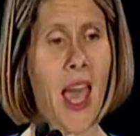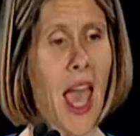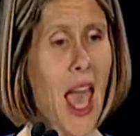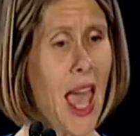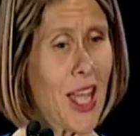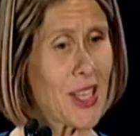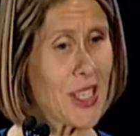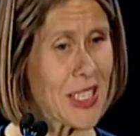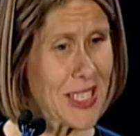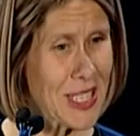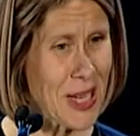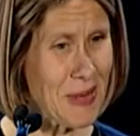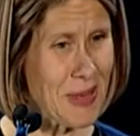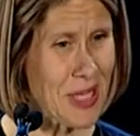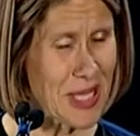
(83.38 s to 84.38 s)
And to
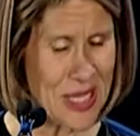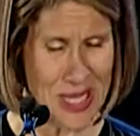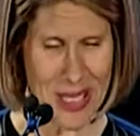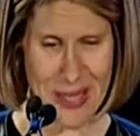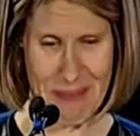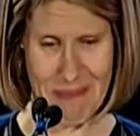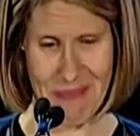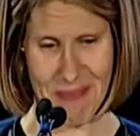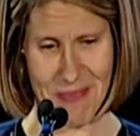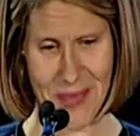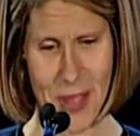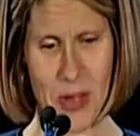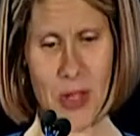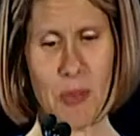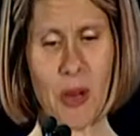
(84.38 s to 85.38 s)
CIBC,
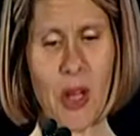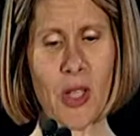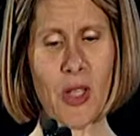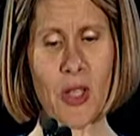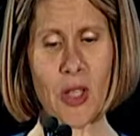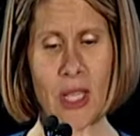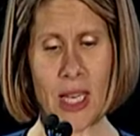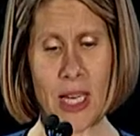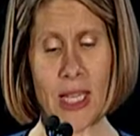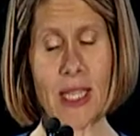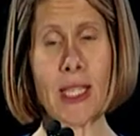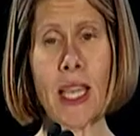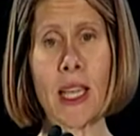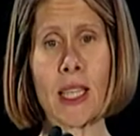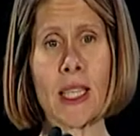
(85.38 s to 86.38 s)
who sponsored today's
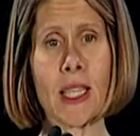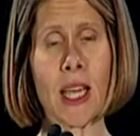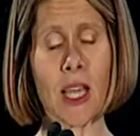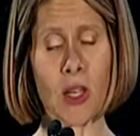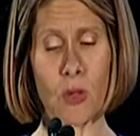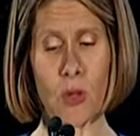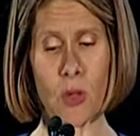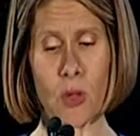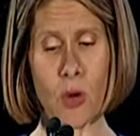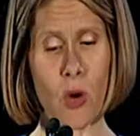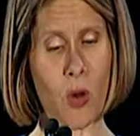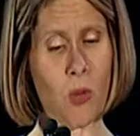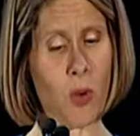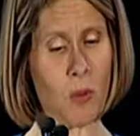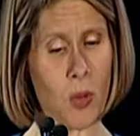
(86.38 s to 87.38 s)
2nd annual
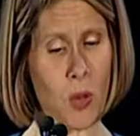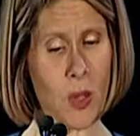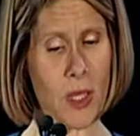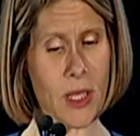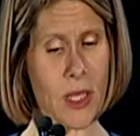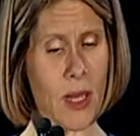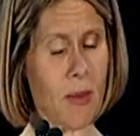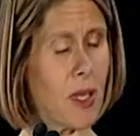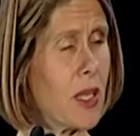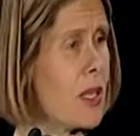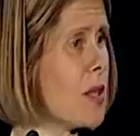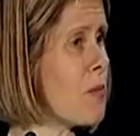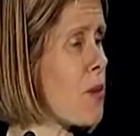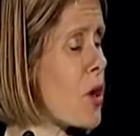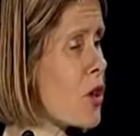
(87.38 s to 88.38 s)
Corporate Board Summit
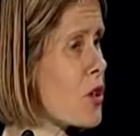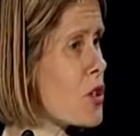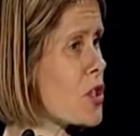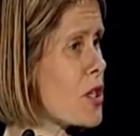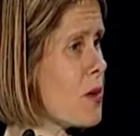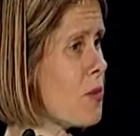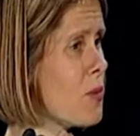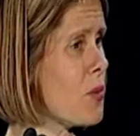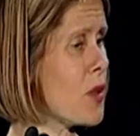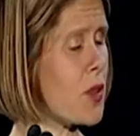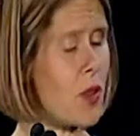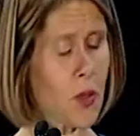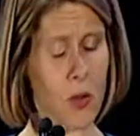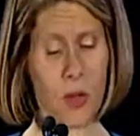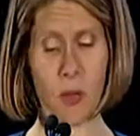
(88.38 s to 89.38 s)
in partnership with the
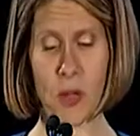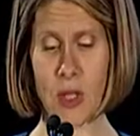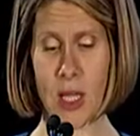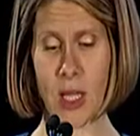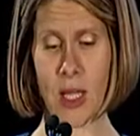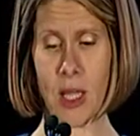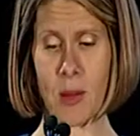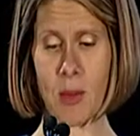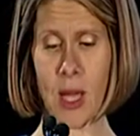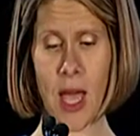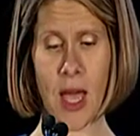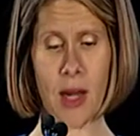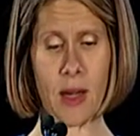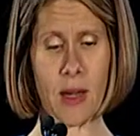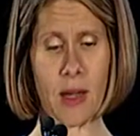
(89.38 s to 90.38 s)
30% Club
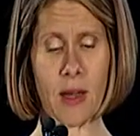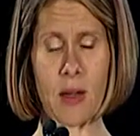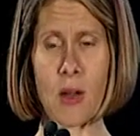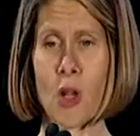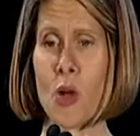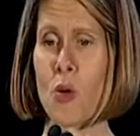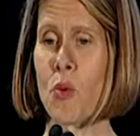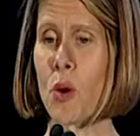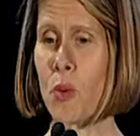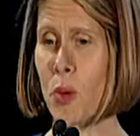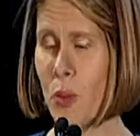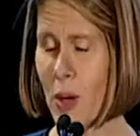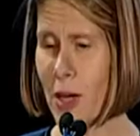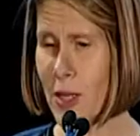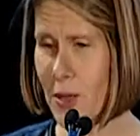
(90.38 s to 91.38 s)
Canada, where we
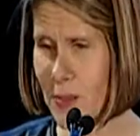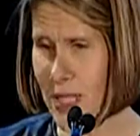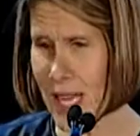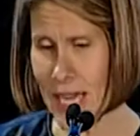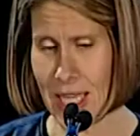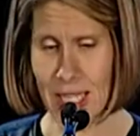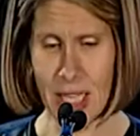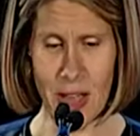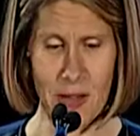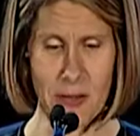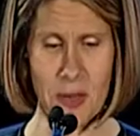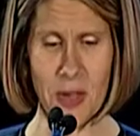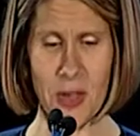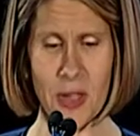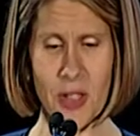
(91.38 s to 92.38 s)
welcomed Katie
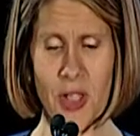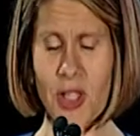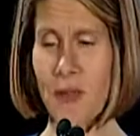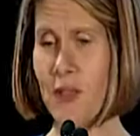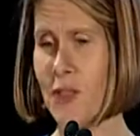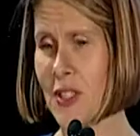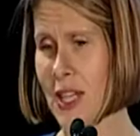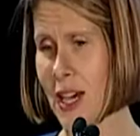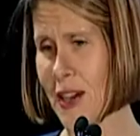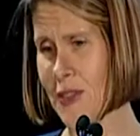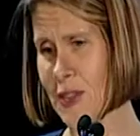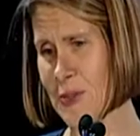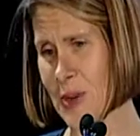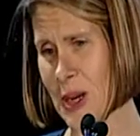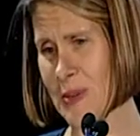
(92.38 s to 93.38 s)
Telford, Chief of Staff
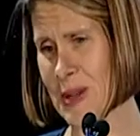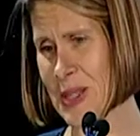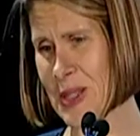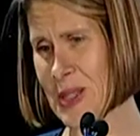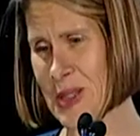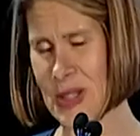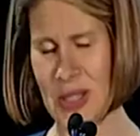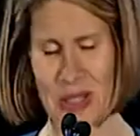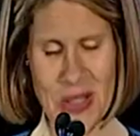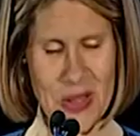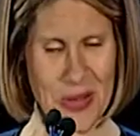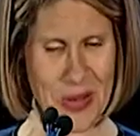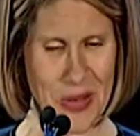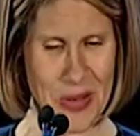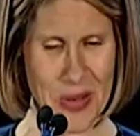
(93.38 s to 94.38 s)
to Prime Minister Justin
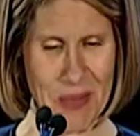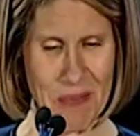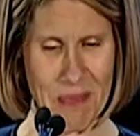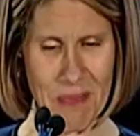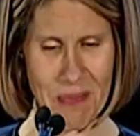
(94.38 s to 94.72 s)
Trudeau.